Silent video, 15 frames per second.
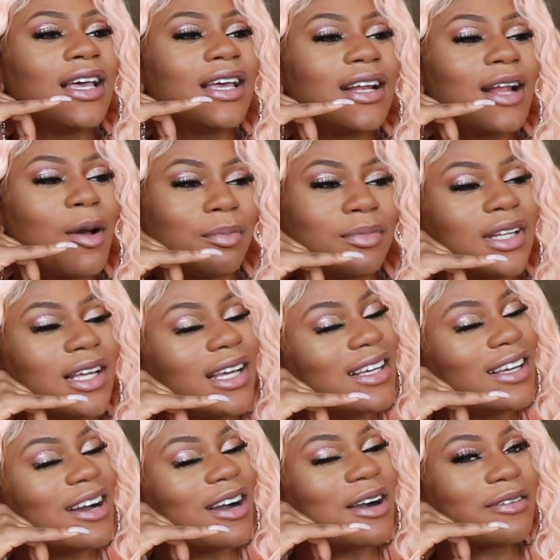And I'm
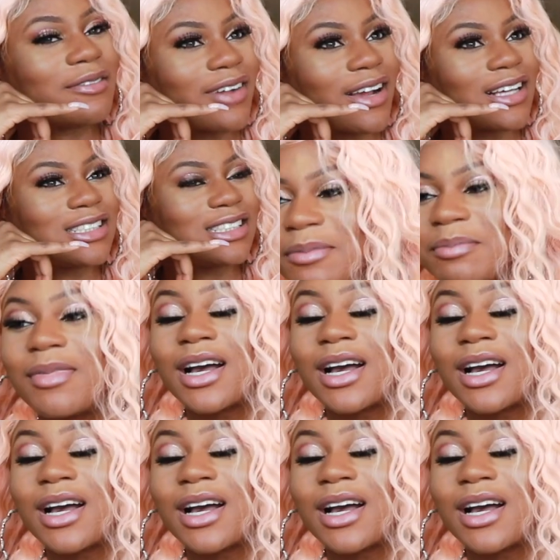like, all right.